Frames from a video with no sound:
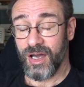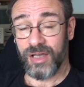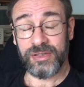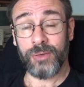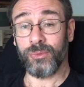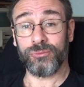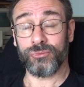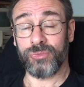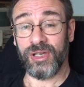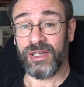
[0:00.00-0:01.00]
I don't
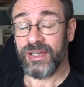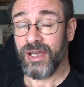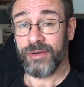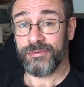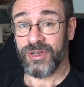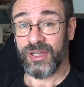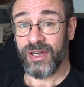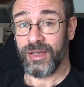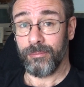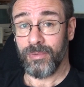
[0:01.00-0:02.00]
really care for the
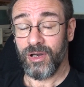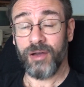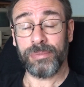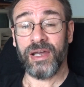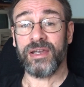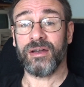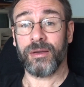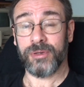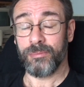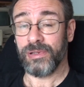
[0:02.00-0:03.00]
game. I
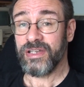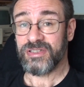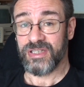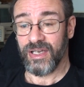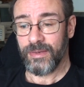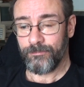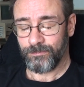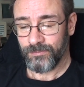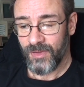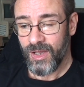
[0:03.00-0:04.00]
completed it,
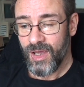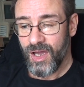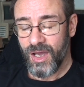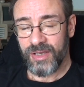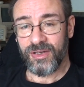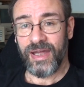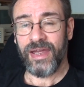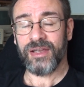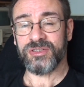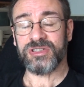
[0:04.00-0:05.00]
and I
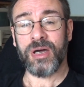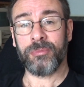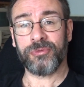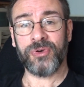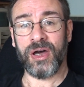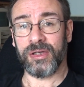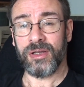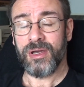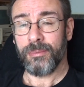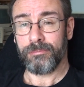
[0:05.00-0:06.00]
had some fun.
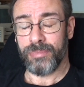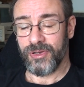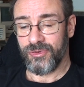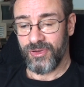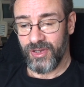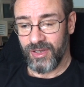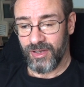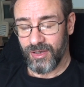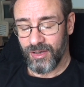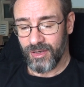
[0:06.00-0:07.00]
But
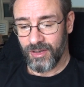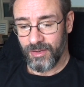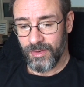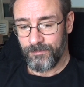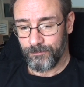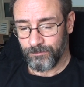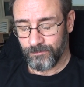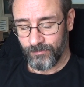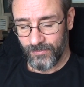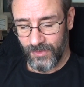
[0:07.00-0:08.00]
the
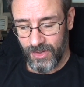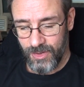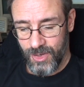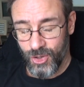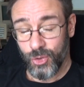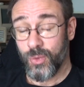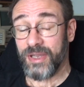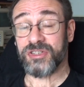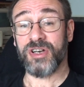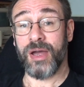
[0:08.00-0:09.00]

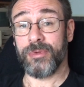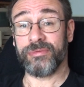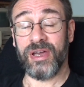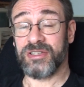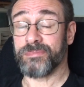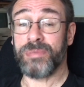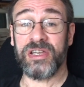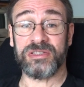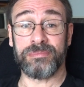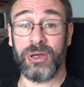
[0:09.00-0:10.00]
quick time events
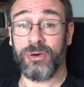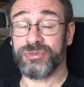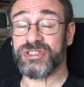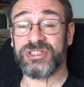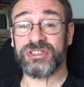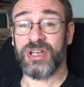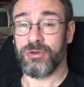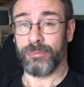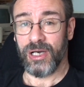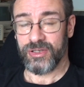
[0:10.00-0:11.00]
pissed me off
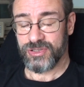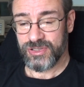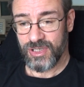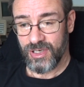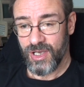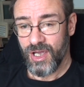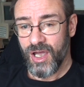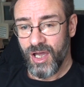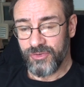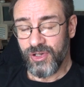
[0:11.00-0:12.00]
so much.
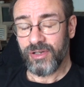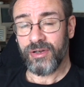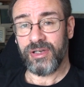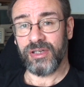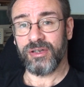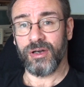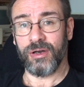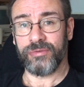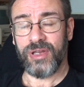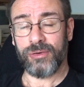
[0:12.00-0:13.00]
And the learning
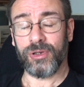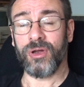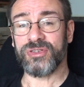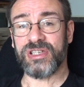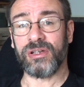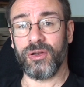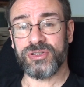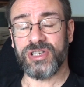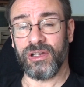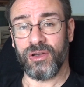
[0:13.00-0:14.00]
curve, there are lots and
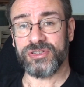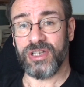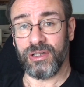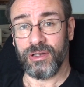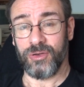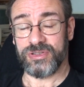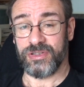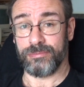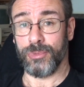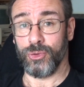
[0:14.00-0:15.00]
lots and lots and lots
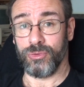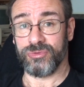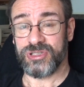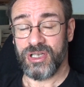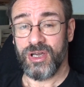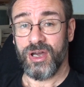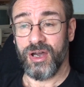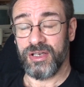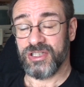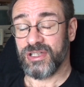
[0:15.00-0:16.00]
of moves,
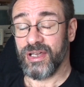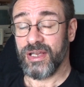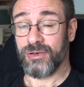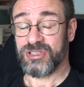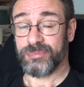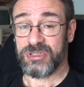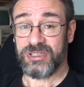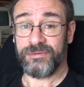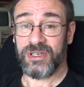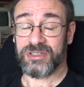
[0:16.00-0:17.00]
and it's like there are
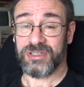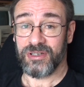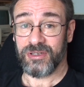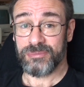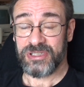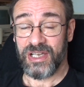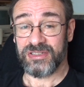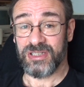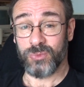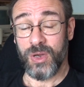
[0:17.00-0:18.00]
specific
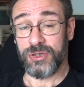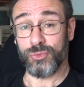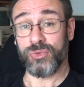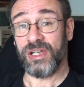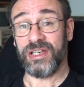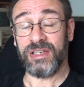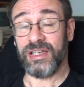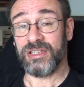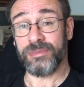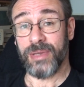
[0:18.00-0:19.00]
circumstances where you really
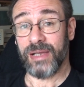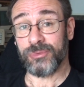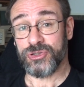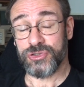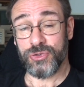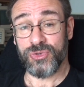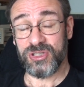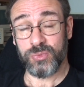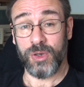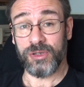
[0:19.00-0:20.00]
need to be able to do
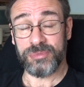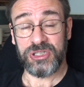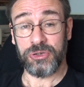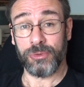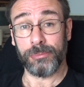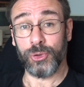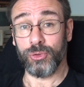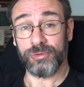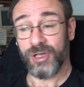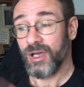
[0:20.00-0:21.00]
this one obscure
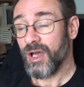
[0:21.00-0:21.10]
move.